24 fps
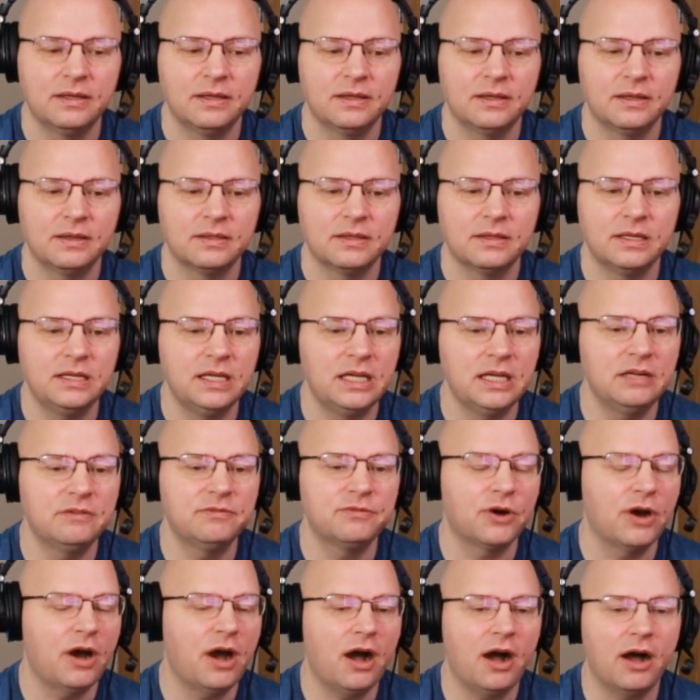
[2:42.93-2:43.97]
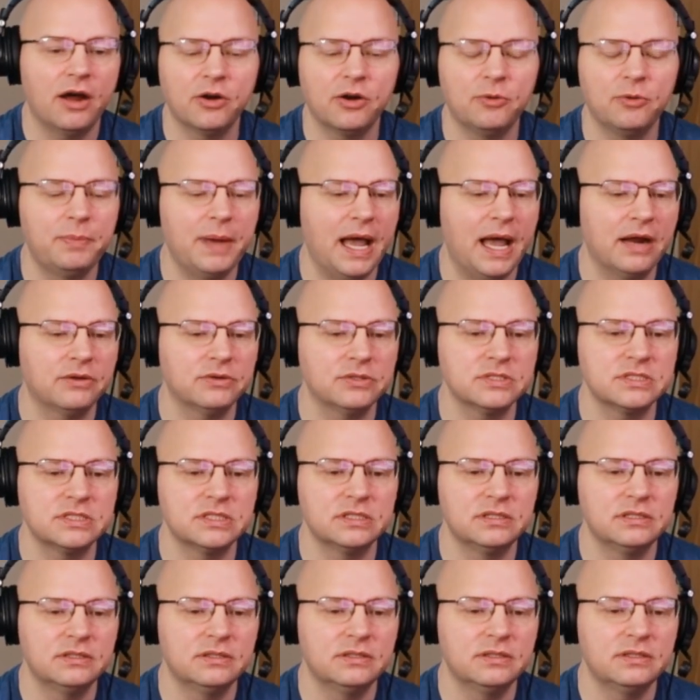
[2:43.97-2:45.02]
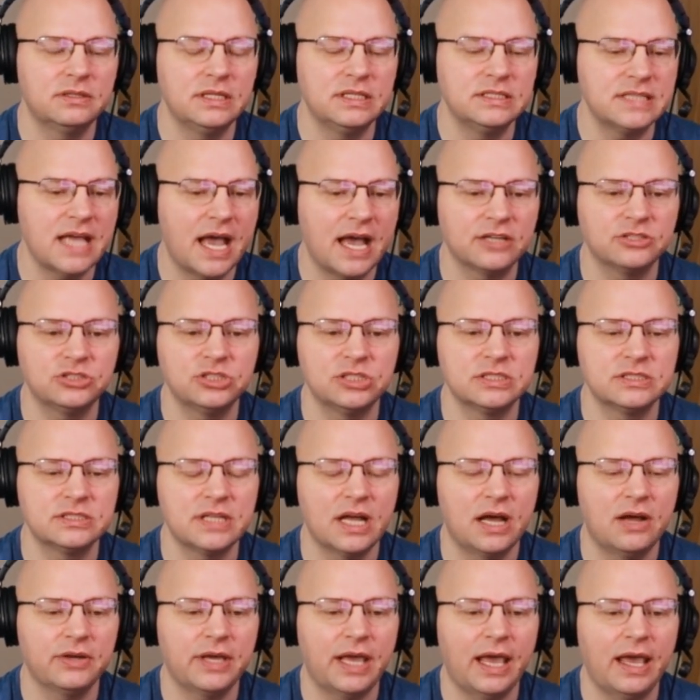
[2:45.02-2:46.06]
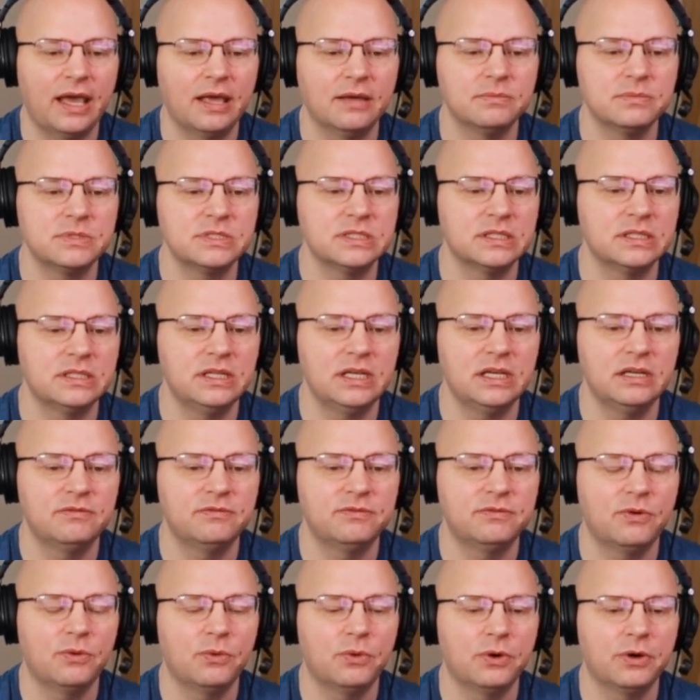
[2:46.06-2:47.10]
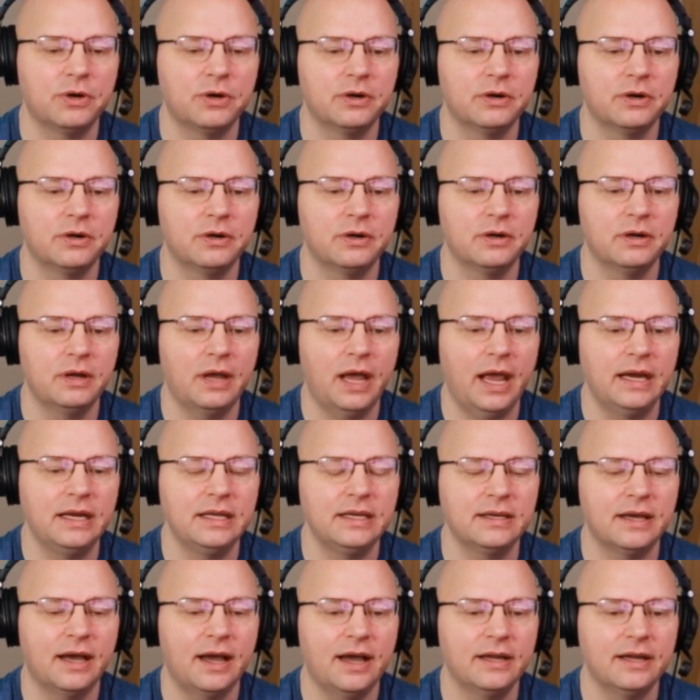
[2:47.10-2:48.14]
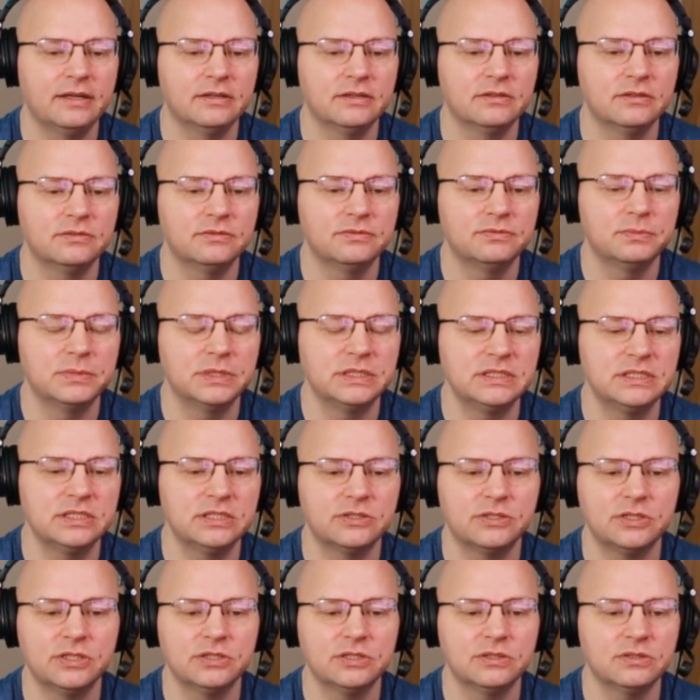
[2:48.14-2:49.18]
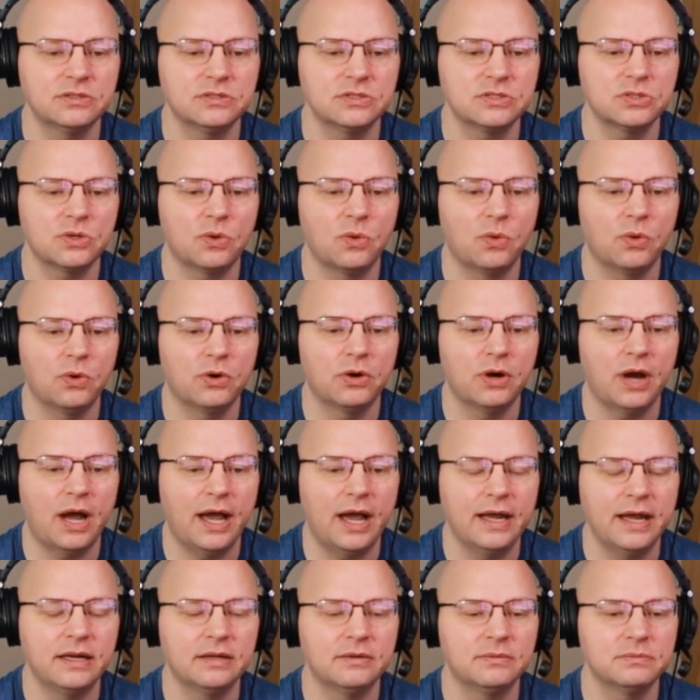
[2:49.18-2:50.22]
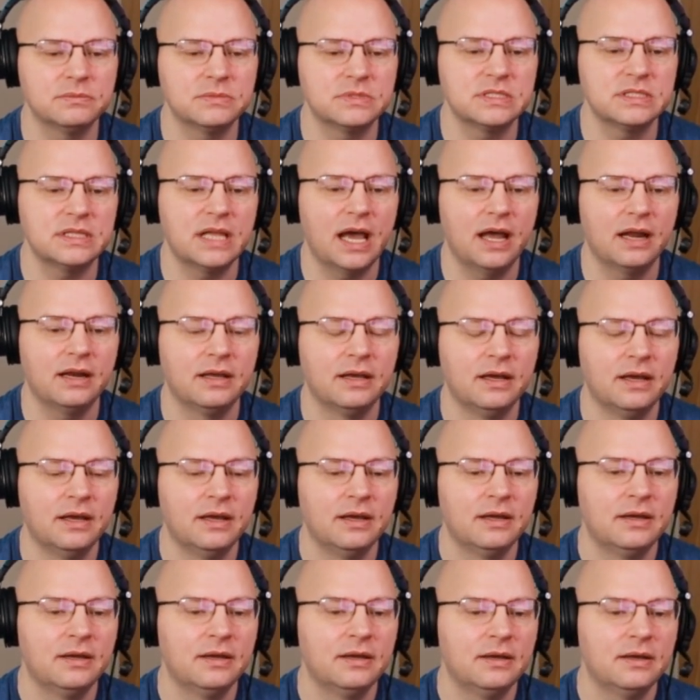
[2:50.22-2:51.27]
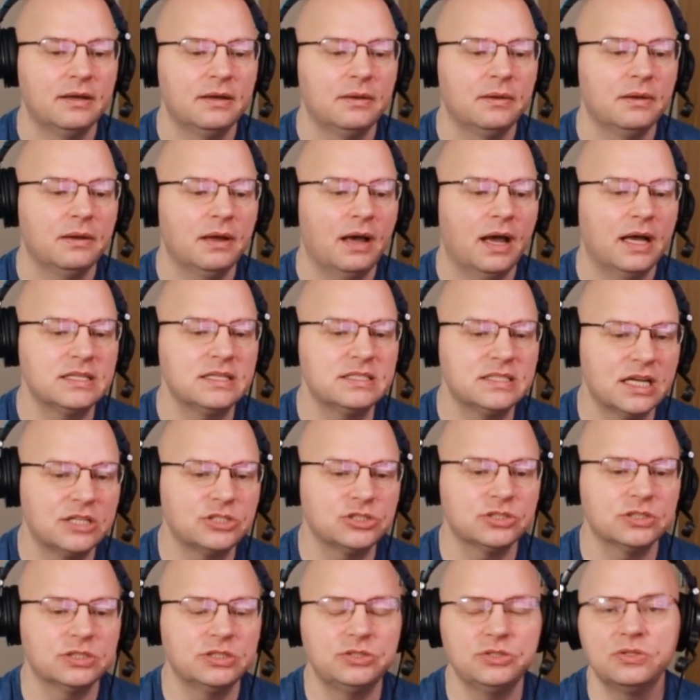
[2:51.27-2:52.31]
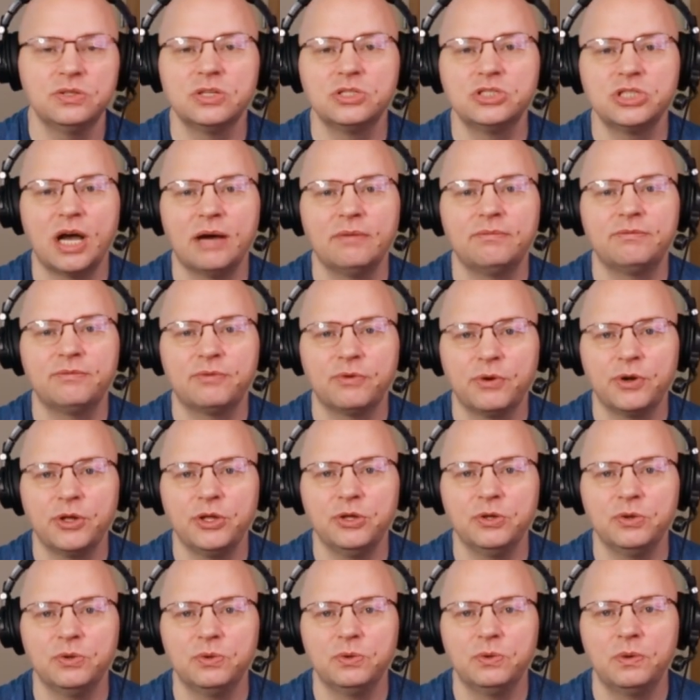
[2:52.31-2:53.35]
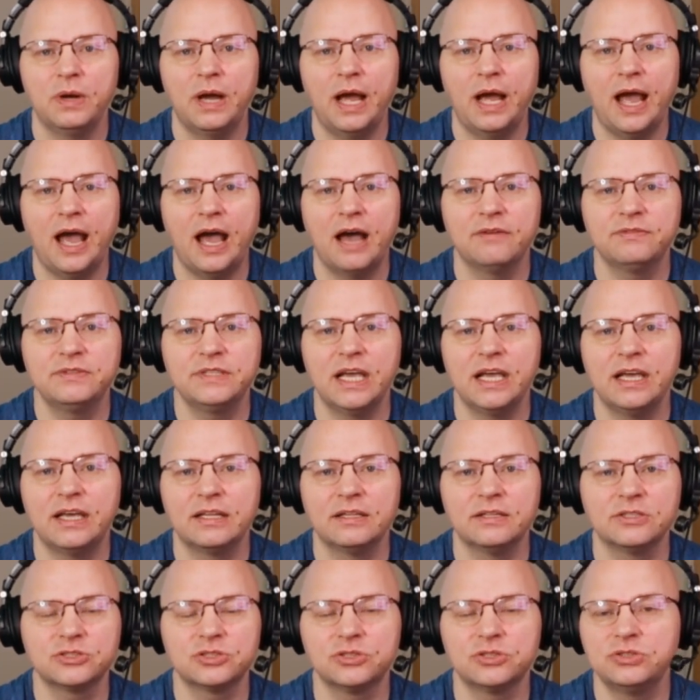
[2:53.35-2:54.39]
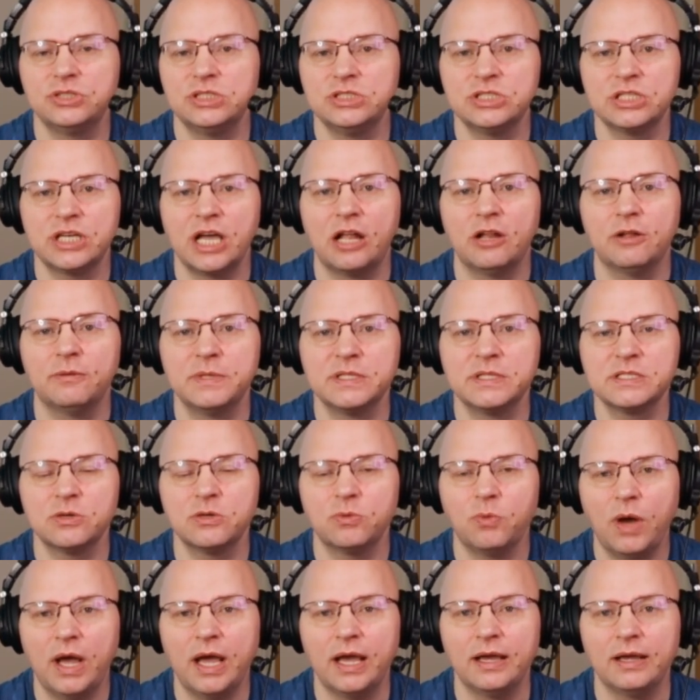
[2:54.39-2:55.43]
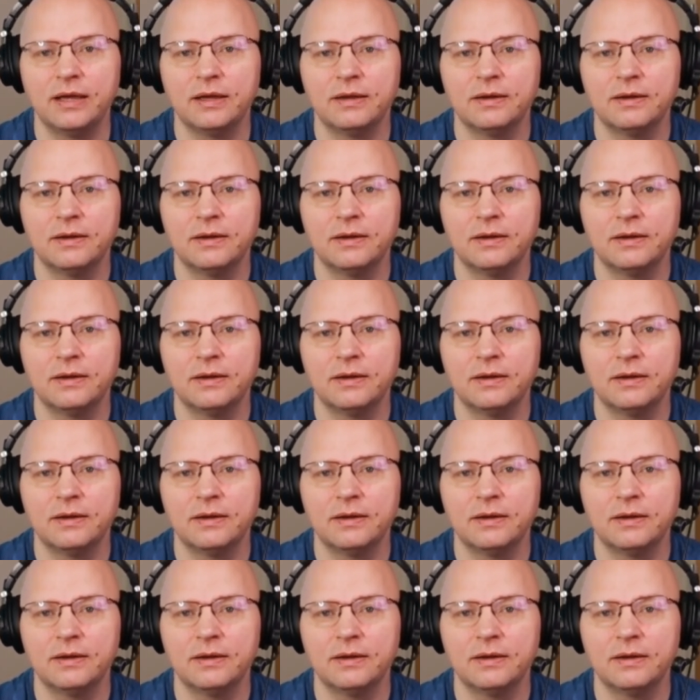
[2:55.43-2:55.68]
The need for auto battles in these action style games, the need for any kind of materials or items that essentially do the job for you have taken the strategic elements away.